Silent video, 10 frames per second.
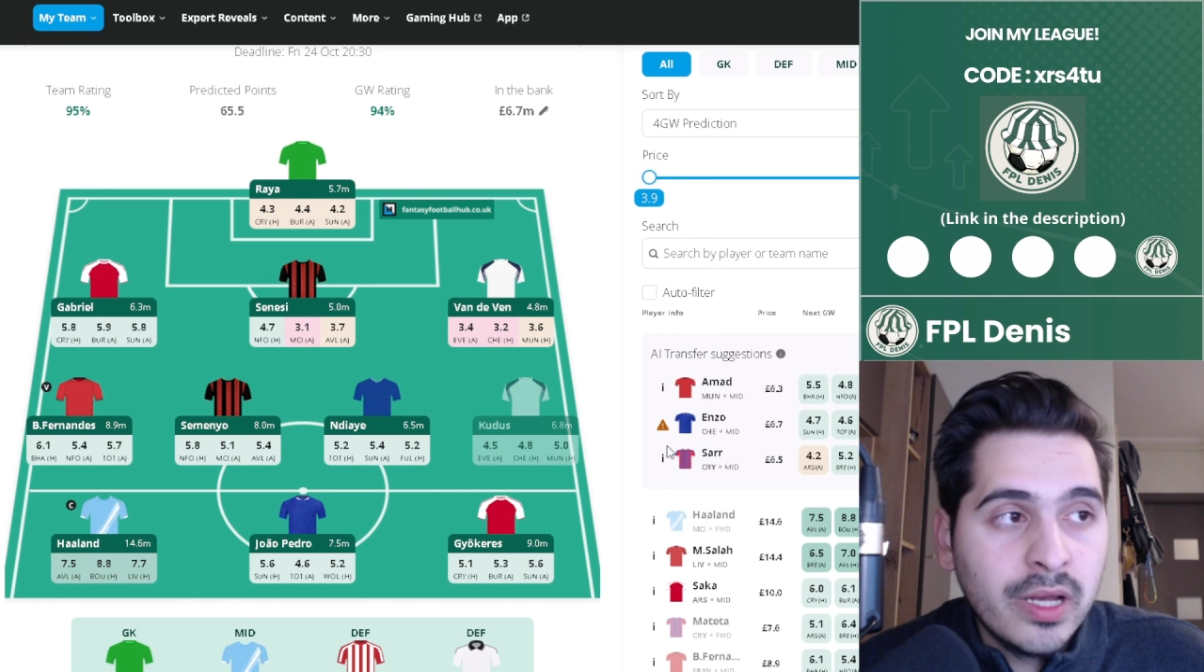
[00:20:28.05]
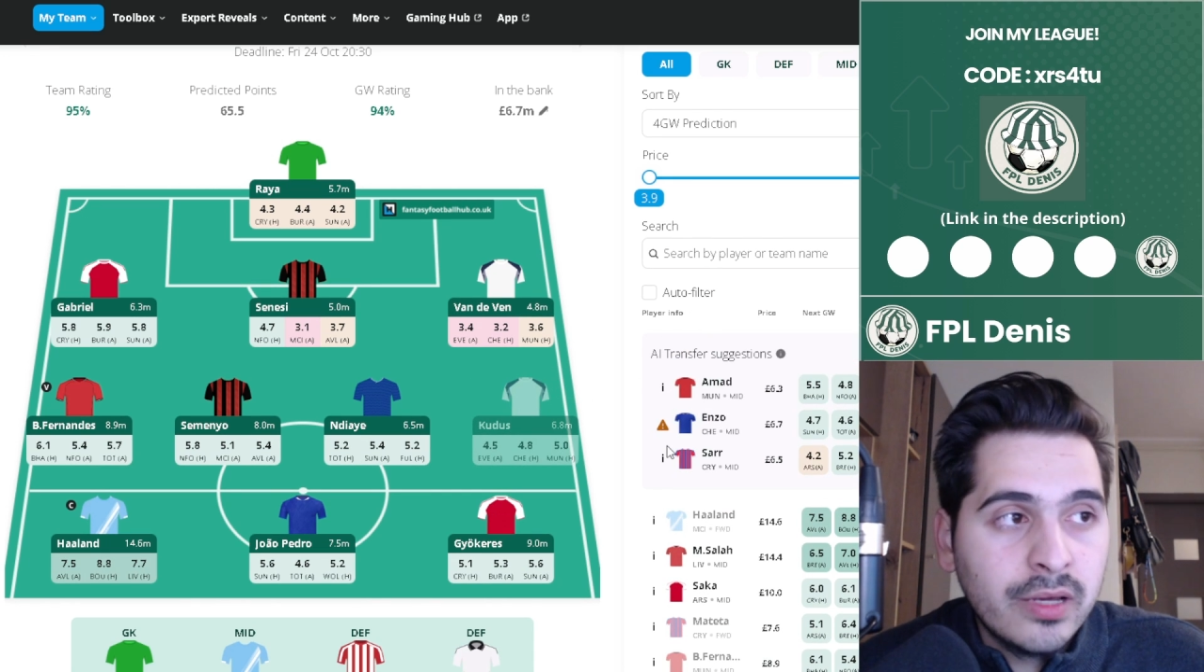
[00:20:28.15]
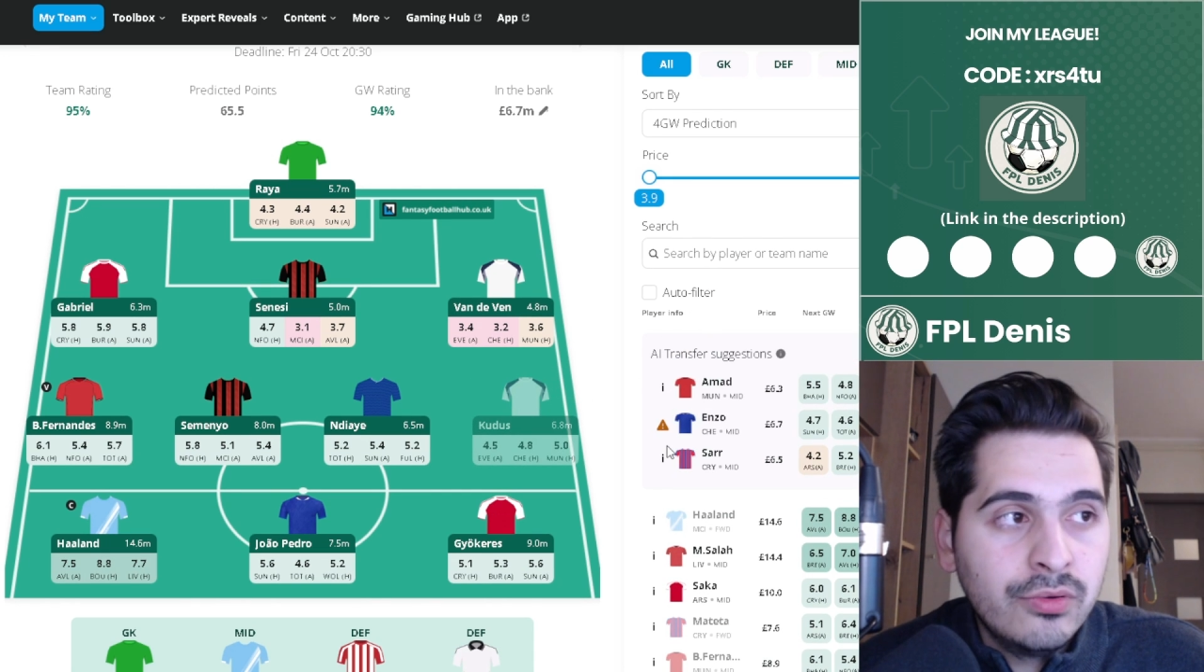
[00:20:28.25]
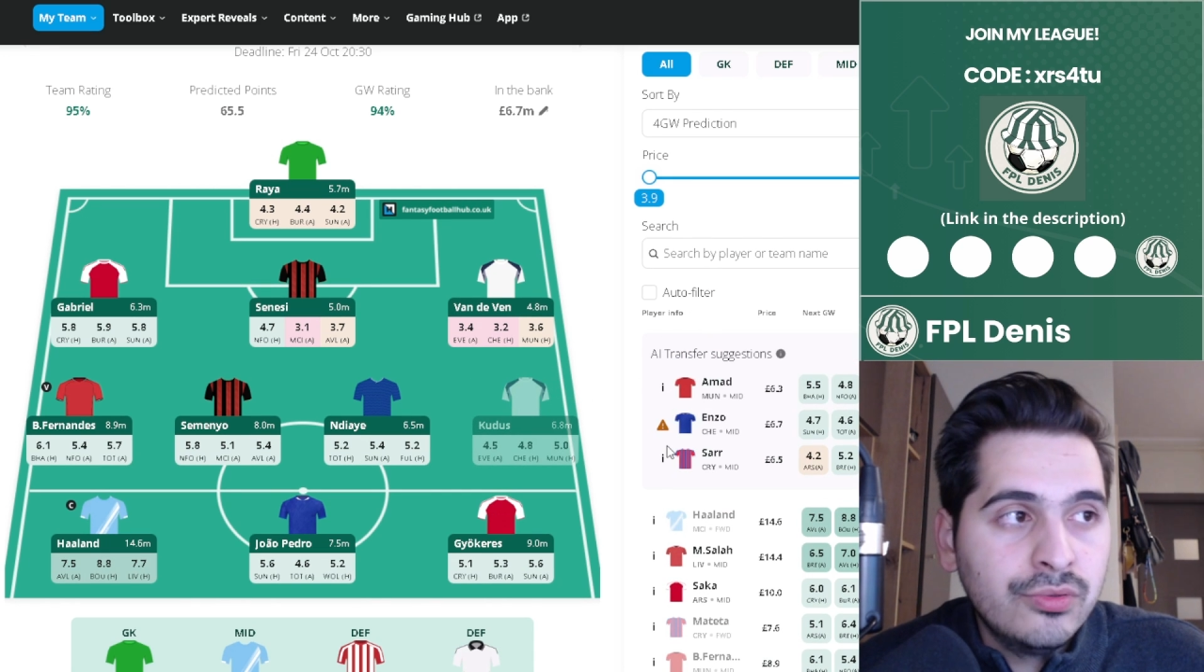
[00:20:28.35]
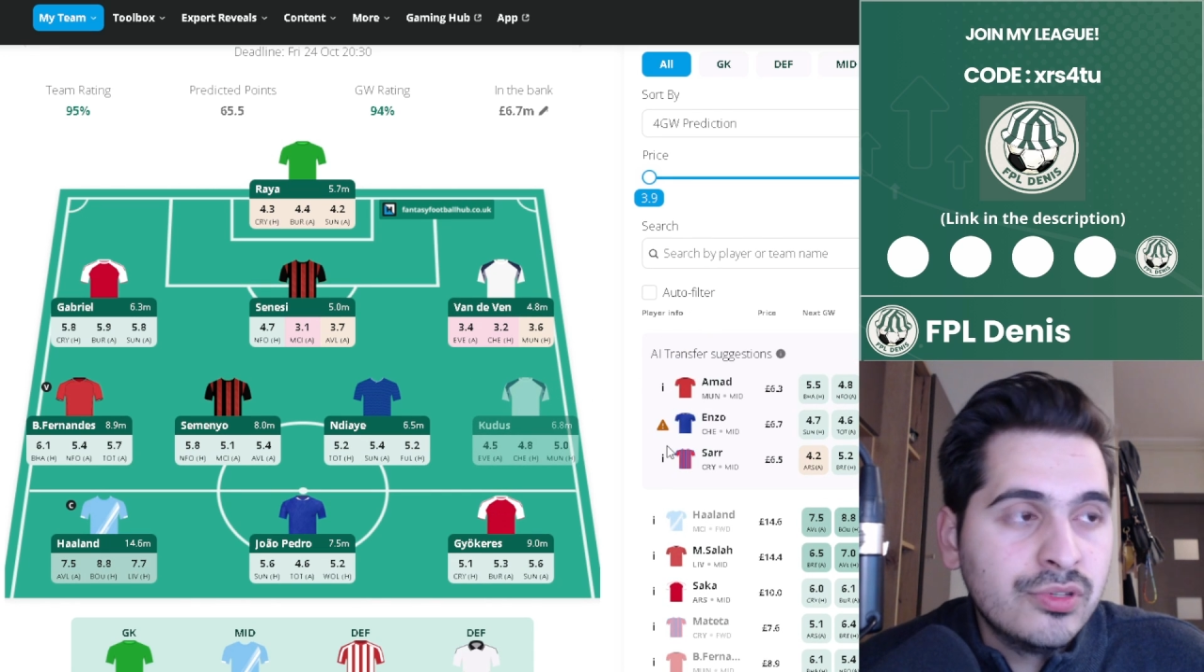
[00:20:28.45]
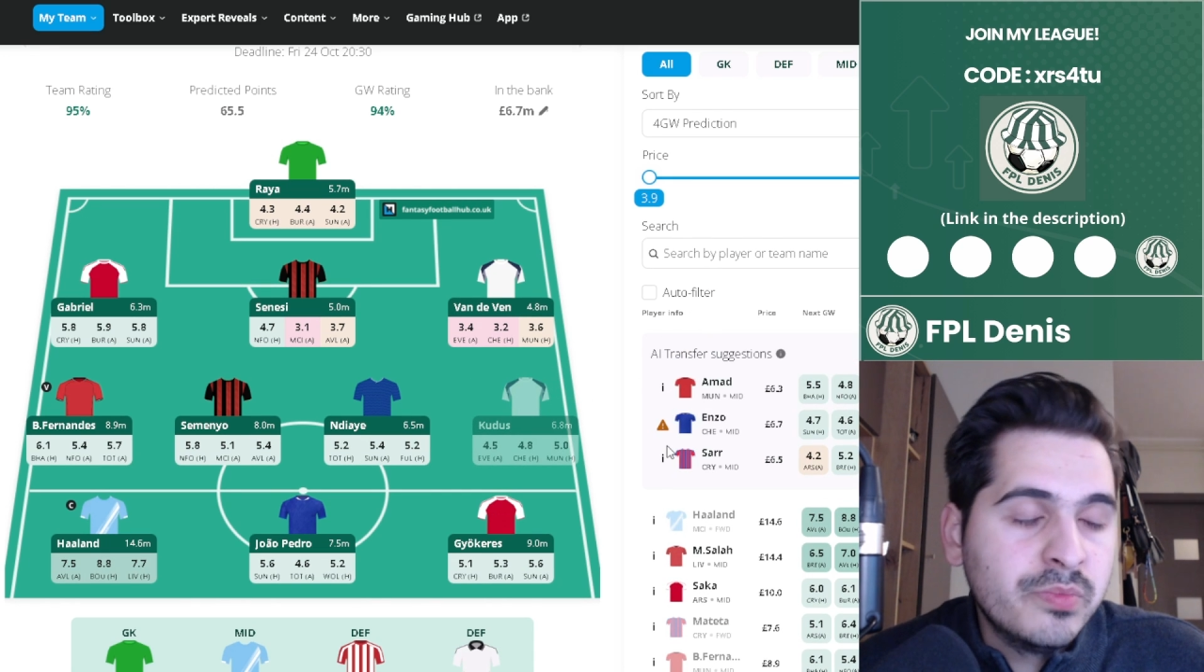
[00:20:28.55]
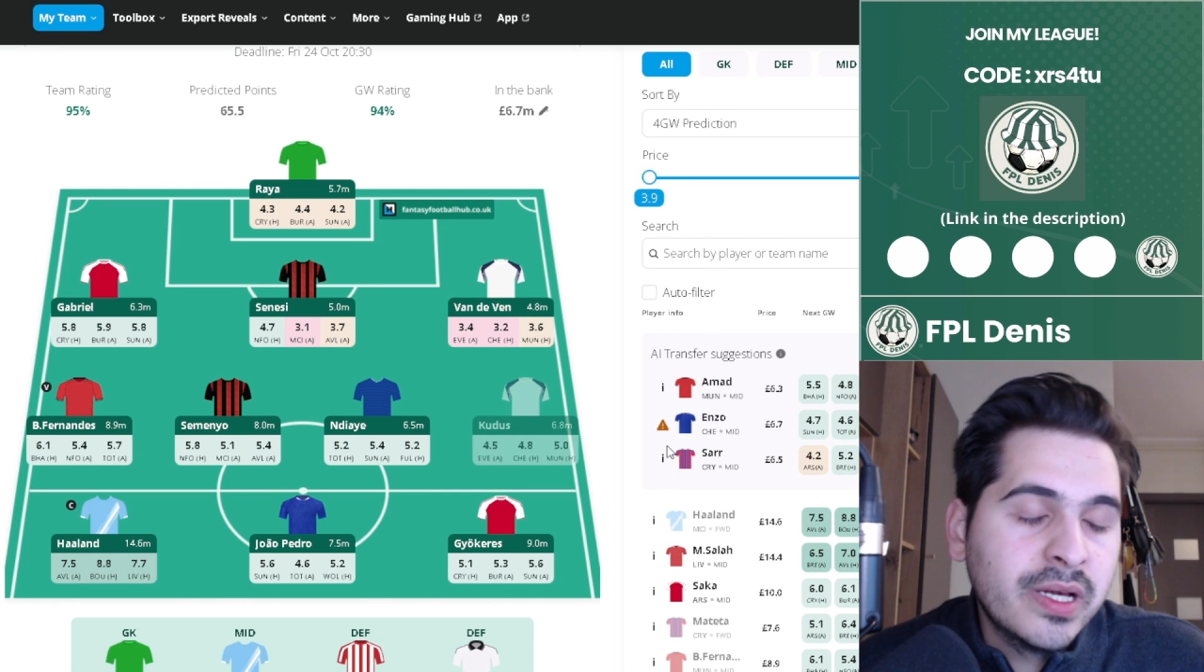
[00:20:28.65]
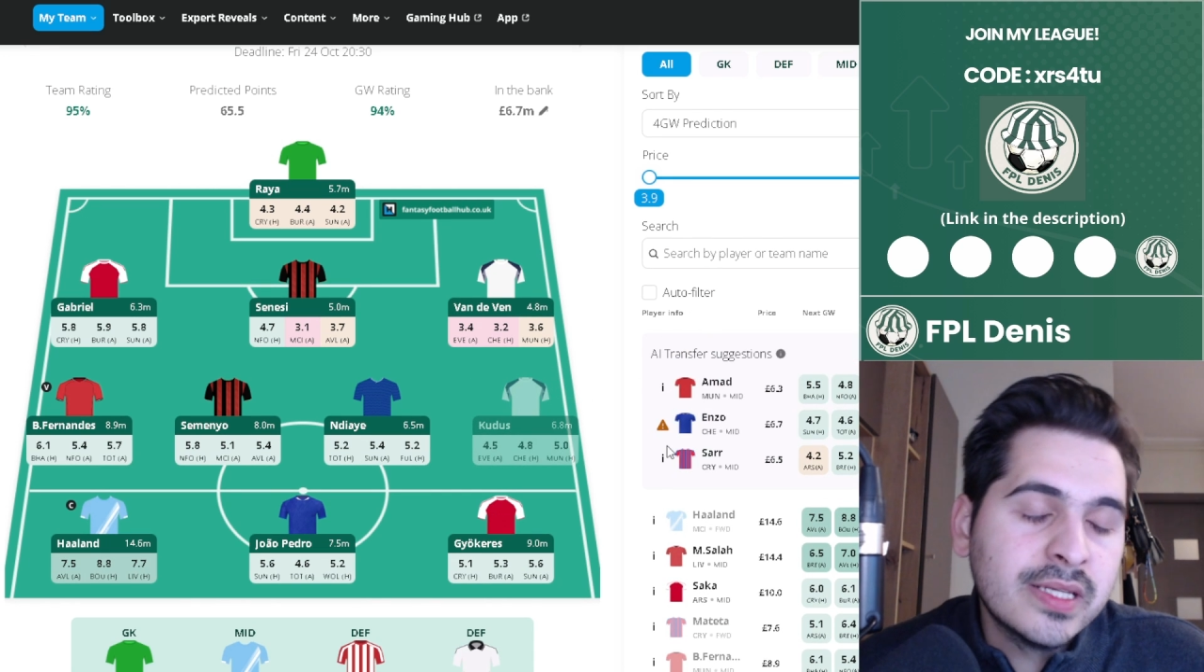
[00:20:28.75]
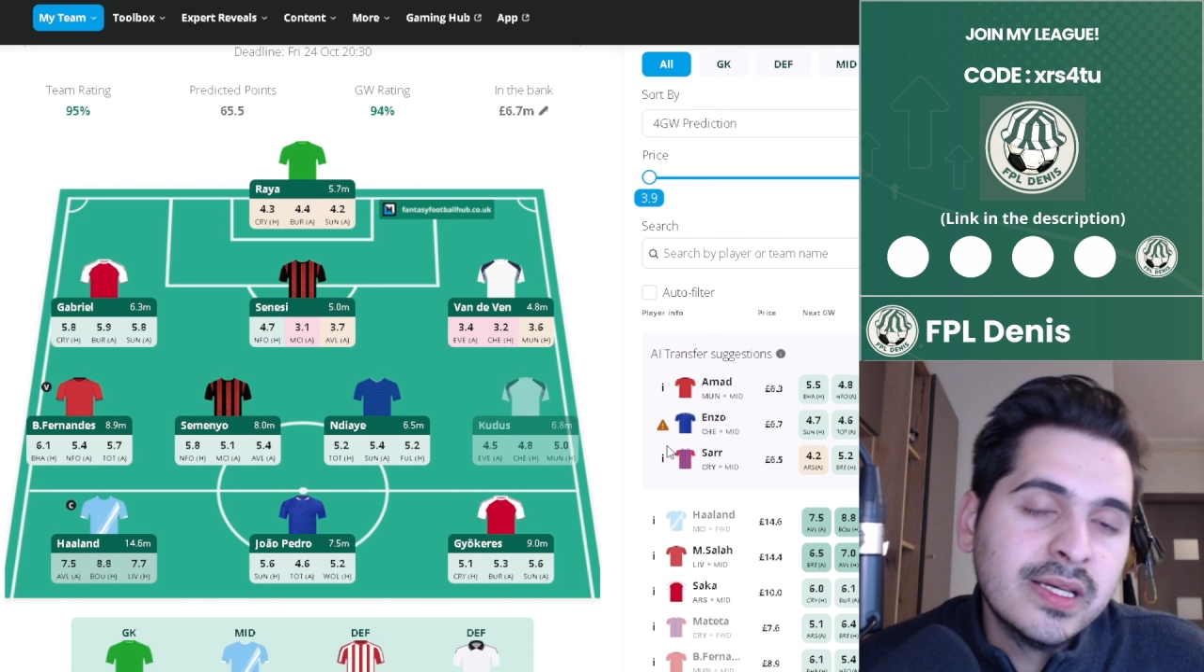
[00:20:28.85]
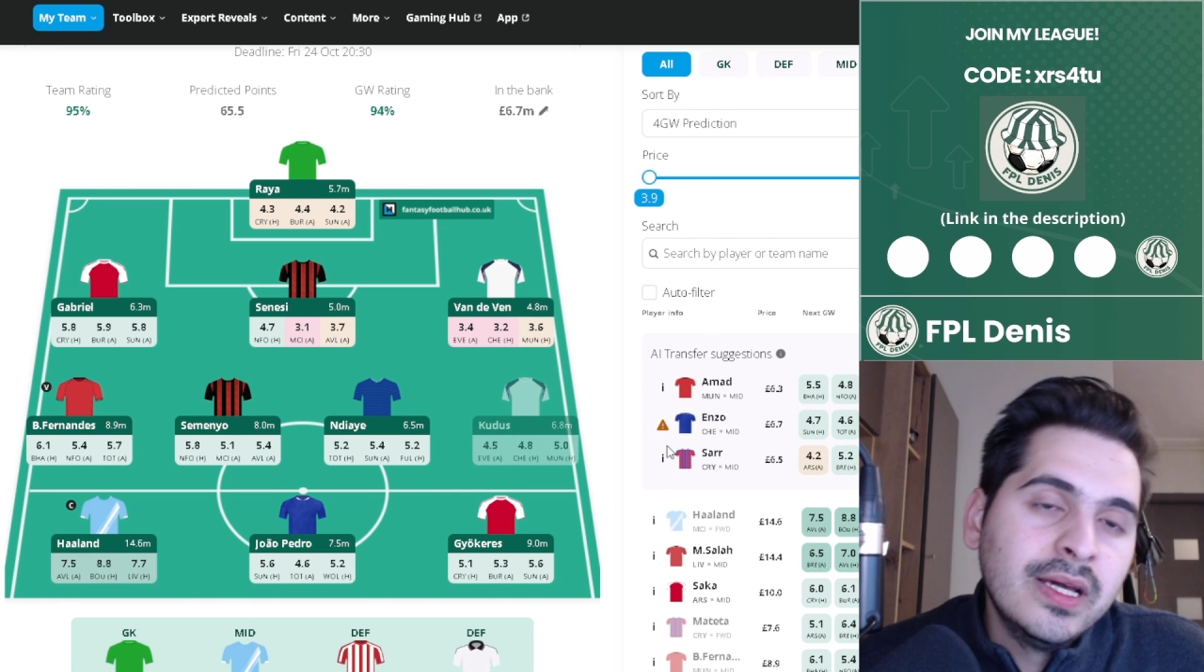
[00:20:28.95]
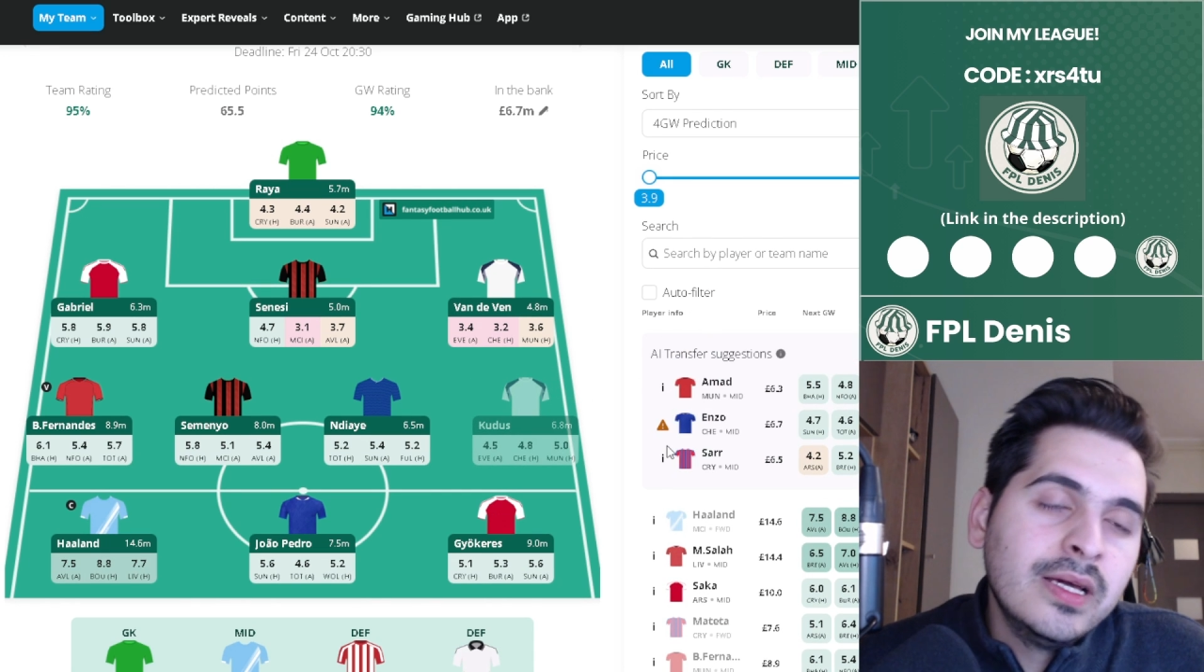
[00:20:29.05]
like Kudus, because